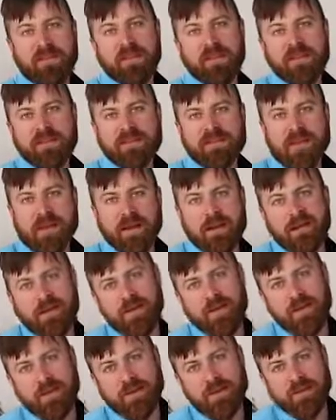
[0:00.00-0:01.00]
think it's that
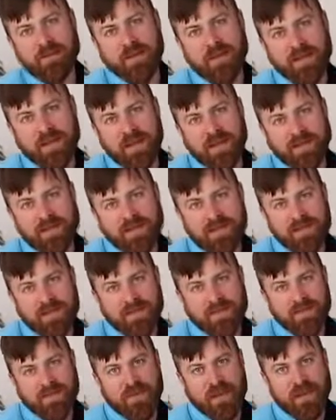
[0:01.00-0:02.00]
confusing. It's
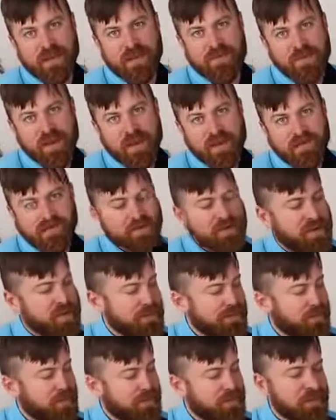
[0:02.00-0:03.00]
just funny to make fun
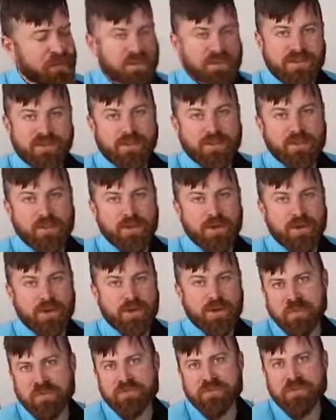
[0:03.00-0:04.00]
of them because they're
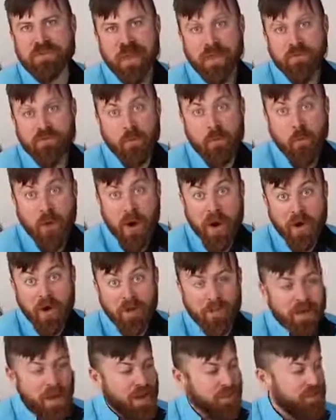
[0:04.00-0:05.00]
so self-aware
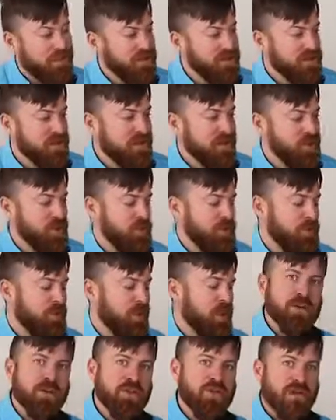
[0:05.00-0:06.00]
about this issue.
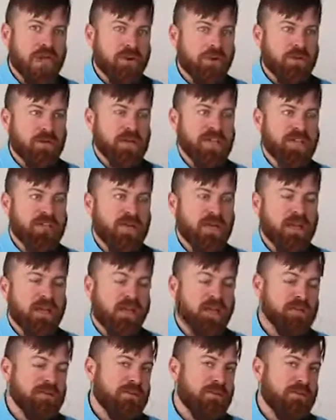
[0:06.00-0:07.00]
Generally
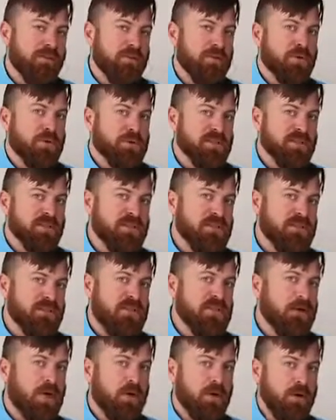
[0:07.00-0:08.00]
speaking, it's the first
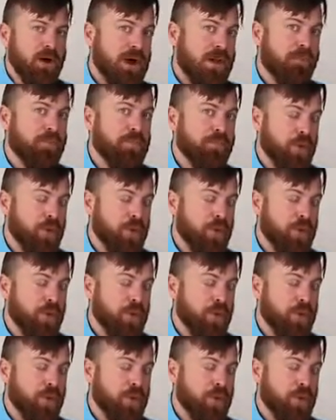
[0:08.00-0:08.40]
CRM